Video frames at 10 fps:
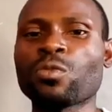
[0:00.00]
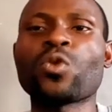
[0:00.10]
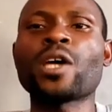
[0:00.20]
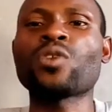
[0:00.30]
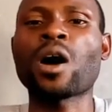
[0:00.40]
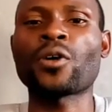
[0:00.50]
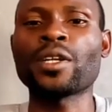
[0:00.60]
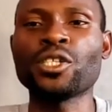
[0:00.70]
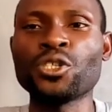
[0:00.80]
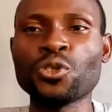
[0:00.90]
when you are
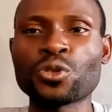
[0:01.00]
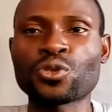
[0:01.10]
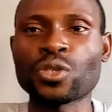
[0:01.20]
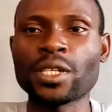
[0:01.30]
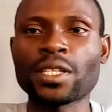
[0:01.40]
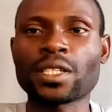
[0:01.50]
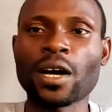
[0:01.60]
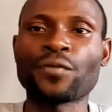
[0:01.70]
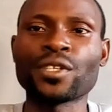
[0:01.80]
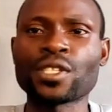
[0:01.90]
already used to the
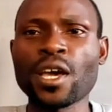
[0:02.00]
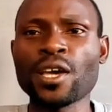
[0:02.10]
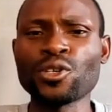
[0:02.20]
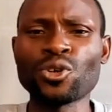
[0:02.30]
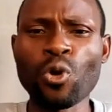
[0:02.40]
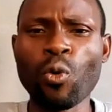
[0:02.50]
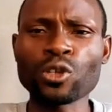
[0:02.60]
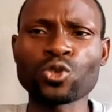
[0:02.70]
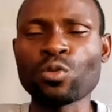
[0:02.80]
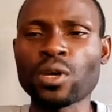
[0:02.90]
interface, you know
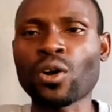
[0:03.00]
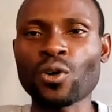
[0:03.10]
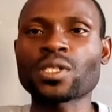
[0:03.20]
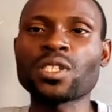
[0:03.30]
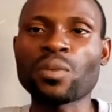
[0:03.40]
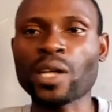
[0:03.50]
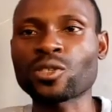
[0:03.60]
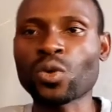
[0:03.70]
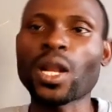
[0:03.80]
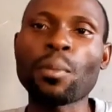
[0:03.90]
what could be causing a
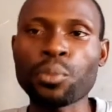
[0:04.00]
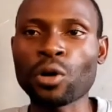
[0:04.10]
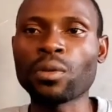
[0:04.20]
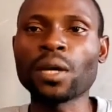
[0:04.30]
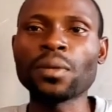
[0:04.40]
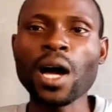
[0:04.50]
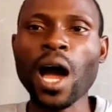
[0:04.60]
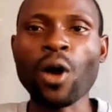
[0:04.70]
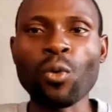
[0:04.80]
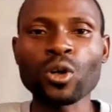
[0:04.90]
particular problem
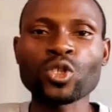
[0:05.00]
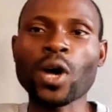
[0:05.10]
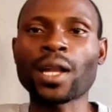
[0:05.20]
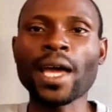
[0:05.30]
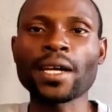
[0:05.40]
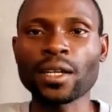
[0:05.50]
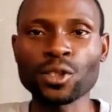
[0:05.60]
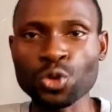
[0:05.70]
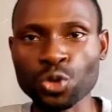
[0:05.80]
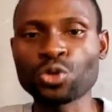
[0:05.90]
and what you are likely
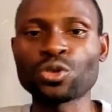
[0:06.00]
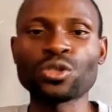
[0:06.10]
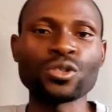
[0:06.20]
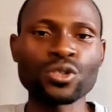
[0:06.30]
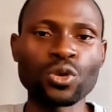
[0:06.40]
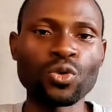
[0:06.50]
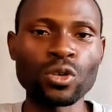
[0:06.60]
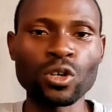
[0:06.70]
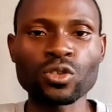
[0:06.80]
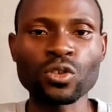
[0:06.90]
to do. So
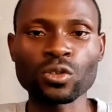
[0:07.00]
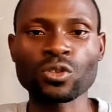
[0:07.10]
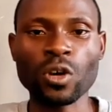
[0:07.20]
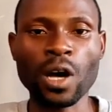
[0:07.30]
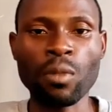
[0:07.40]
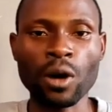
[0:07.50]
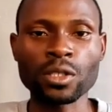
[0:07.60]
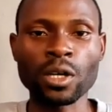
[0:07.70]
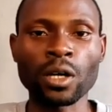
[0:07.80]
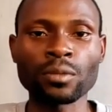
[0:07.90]
we're going to talk about
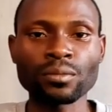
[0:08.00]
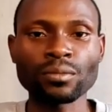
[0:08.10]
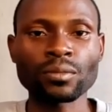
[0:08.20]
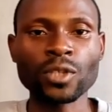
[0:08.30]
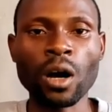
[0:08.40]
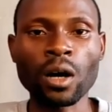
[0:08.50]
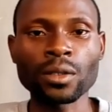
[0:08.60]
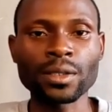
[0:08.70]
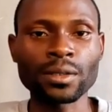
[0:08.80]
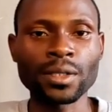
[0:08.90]

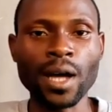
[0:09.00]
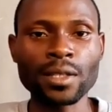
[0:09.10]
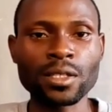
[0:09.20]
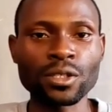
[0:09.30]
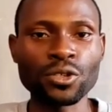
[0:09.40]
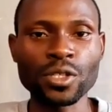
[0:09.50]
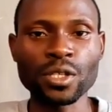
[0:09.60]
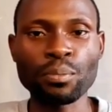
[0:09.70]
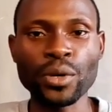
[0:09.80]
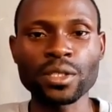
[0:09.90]
that,
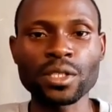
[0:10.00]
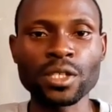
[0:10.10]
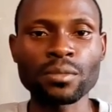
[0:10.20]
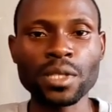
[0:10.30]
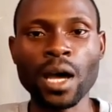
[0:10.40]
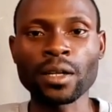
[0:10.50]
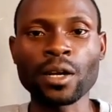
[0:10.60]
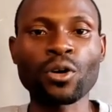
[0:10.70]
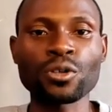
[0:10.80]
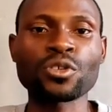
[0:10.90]
using paid themes and
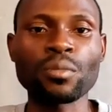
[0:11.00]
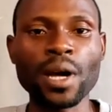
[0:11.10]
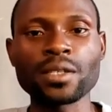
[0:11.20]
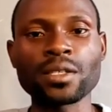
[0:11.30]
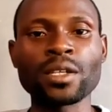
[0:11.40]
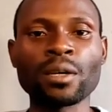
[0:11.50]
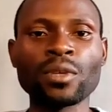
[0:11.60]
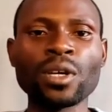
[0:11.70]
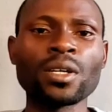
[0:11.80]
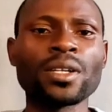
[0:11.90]
customizing it.
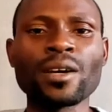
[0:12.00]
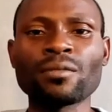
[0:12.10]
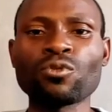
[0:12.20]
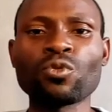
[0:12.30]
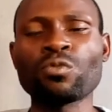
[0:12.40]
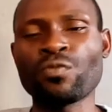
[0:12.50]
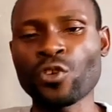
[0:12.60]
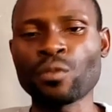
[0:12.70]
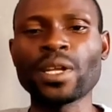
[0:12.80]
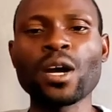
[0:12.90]
Then
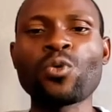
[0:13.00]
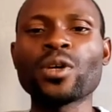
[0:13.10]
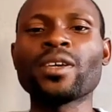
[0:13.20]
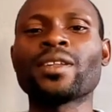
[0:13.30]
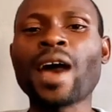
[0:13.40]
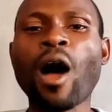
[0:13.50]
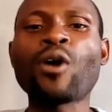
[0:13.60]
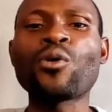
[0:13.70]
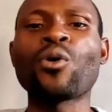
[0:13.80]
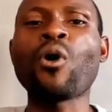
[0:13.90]
from there we
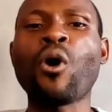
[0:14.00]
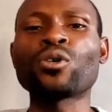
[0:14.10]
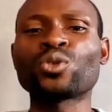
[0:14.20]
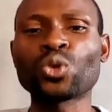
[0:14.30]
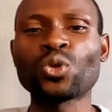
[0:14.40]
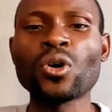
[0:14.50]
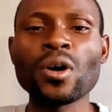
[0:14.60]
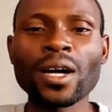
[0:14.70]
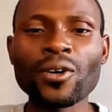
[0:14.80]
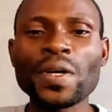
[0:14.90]
now go on to
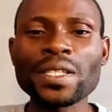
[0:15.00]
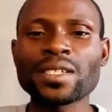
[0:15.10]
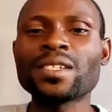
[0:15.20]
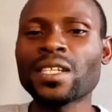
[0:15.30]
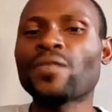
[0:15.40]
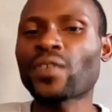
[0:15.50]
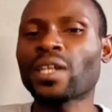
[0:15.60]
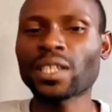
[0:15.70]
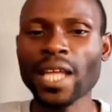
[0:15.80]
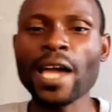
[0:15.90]
creating
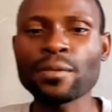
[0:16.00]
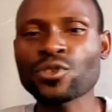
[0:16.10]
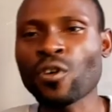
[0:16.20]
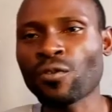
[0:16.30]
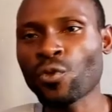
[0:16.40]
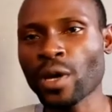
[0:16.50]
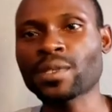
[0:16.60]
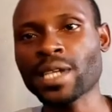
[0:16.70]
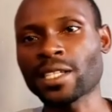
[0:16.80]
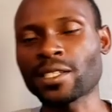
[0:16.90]
different types of
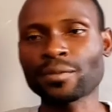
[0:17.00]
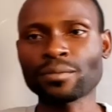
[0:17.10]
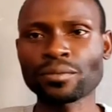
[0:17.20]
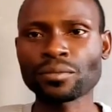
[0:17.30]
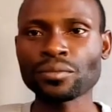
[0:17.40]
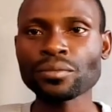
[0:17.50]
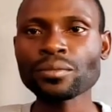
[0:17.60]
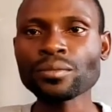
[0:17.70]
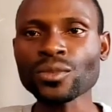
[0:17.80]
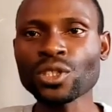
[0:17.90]
websites.
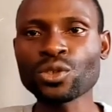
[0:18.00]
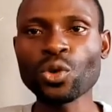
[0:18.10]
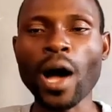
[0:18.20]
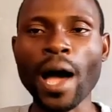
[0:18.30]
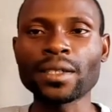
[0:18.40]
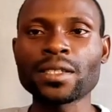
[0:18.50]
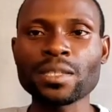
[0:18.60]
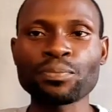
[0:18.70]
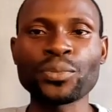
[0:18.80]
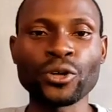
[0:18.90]
So at this
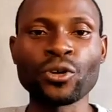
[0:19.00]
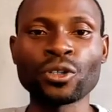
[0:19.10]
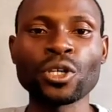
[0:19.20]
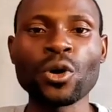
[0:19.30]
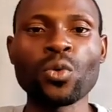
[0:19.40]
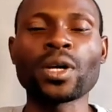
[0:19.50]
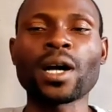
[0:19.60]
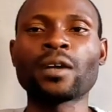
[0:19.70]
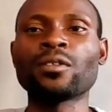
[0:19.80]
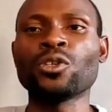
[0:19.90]
period,
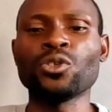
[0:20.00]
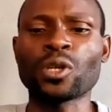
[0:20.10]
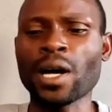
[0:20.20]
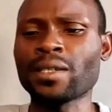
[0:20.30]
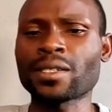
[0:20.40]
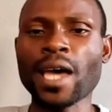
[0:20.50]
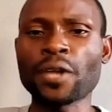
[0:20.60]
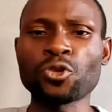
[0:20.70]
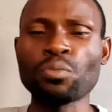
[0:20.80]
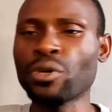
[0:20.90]
you can
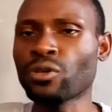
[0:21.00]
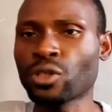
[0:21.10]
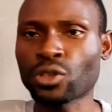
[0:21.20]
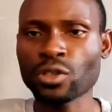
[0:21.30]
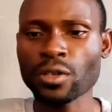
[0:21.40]
decide to build it